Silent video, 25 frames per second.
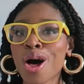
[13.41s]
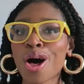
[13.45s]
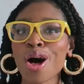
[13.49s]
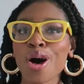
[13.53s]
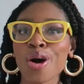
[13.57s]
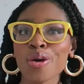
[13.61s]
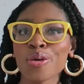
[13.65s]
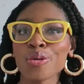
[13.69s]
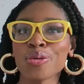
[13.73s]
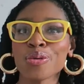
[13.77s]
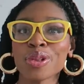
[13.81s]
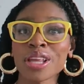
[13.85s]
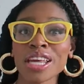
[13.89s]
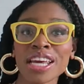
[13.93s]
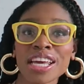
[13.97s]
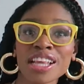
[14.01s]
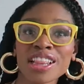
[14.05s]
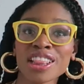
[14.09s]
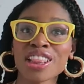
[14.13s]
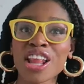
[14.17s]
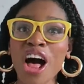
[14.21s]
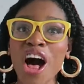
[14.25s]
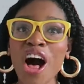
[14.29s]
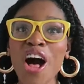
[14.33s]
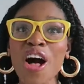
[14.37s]
Only
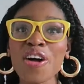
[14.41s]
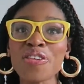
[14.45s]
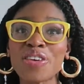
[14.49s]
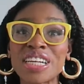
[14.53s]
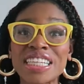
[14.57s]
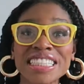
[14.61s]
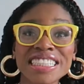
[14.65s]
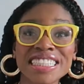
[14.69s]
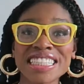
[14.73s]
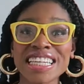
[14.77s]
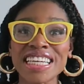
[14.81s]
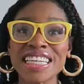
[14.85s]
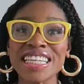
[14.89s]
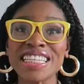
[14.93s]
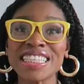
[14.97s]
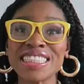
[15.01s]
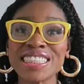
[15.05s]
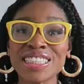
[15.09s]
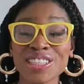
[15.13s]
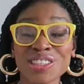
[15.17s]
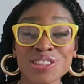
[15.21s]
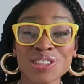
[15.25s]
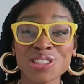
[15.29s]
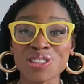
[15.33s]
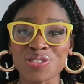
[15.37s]
Lauren does
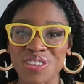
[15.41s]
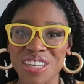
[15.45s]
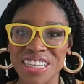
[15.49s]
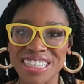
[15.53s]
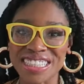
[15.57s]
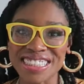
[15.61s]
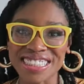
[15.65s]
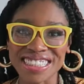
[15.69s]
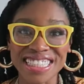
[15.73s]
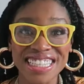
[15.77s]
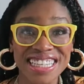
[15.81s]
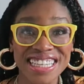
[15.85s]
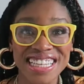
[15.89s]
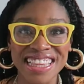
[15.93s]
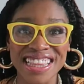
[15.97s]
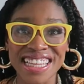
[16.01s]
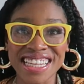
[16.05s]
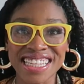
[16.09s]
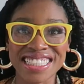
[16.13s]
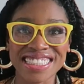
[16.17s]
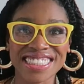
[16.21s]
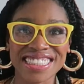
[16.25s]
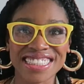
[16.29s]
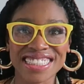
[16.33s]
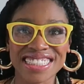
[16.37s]
those fancy
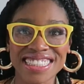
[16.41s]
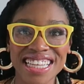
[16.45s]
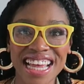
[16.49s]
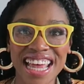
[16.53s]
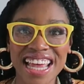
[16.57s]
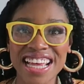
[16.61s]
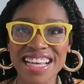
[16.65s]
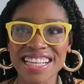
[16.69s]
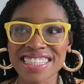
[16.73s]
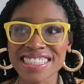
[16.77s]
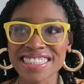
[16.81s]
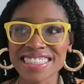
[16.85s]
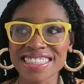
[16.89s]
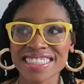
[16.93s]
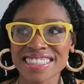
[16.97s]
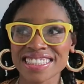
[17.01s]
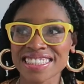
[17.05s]
things she says.